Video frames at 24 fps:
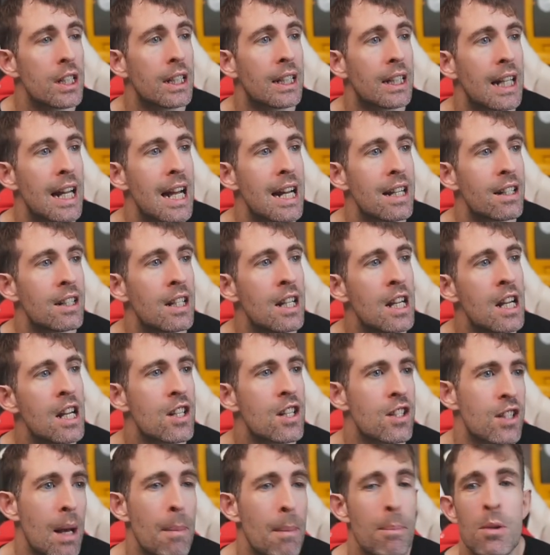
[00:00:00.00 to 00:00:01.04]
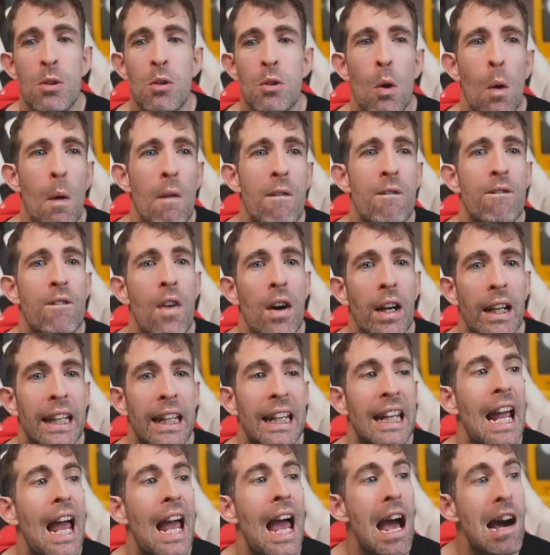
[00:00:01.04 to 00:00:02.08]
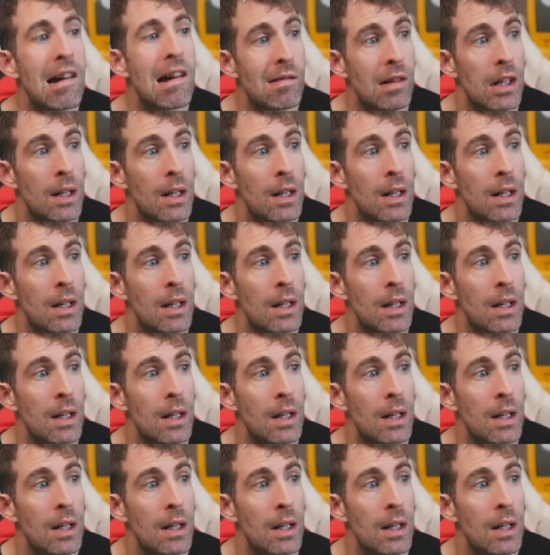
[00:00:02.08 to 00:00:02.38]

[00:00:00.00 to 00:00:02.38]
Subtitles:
get some sort of funky error.